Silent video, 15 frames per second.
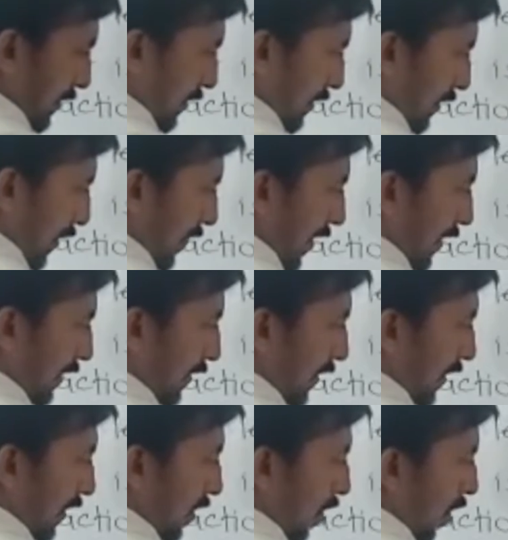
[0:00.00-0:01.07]

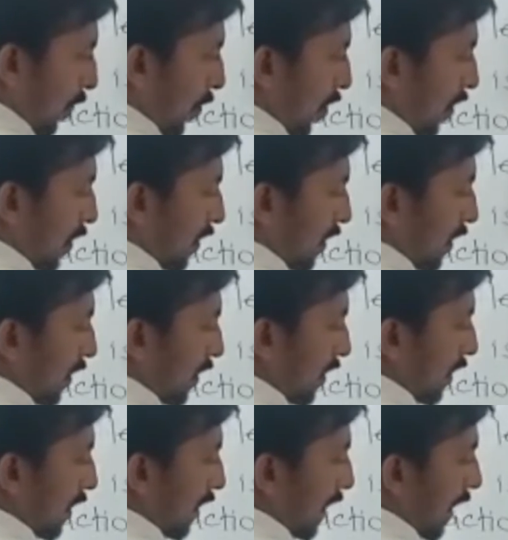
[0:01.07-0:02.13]
17
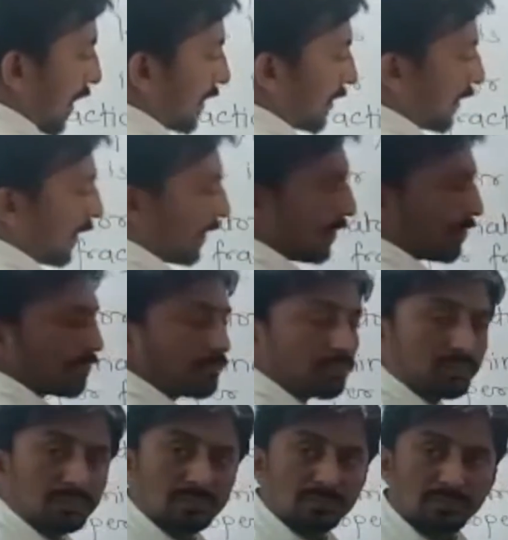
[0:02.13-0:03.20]
upon
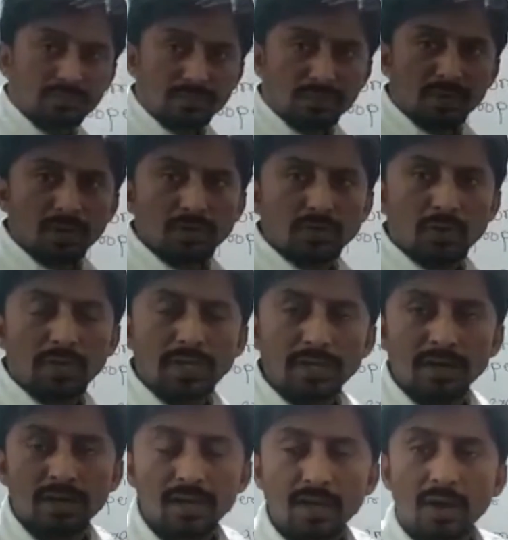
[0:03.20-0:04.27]
19. So
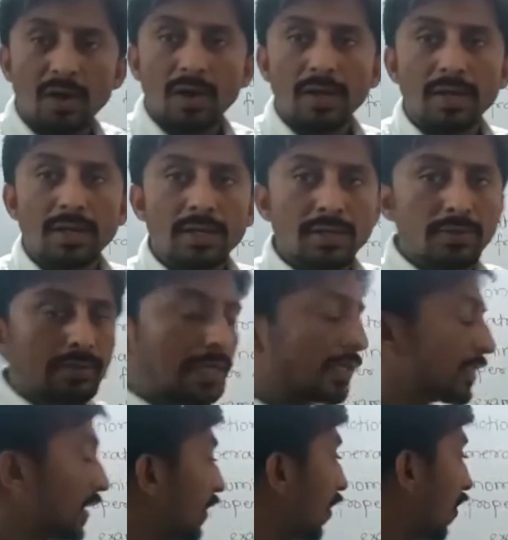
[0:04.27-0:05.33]
here you
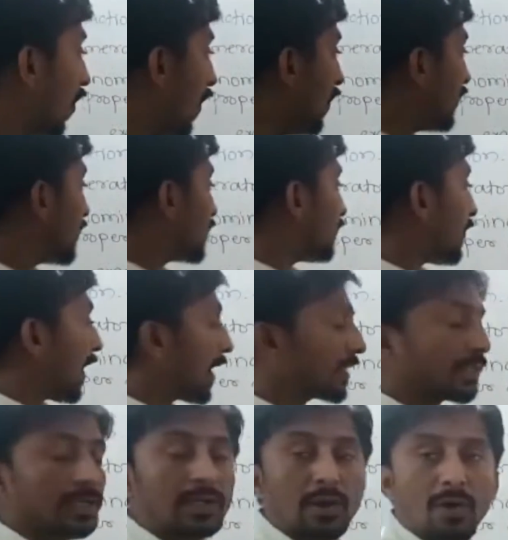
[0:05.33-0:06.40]
can see all this
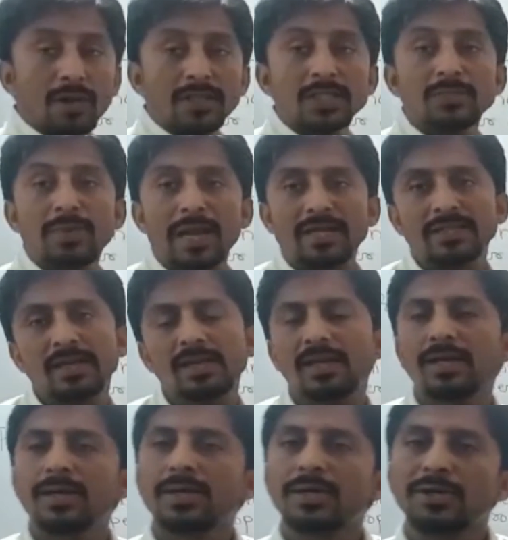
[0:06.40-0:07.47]
fraction
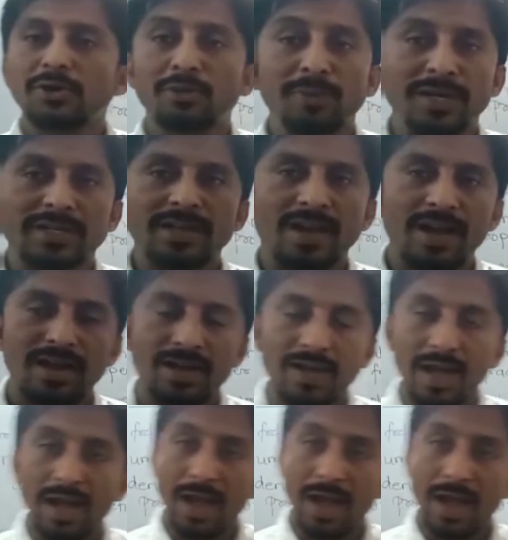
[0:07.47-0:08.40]
numerator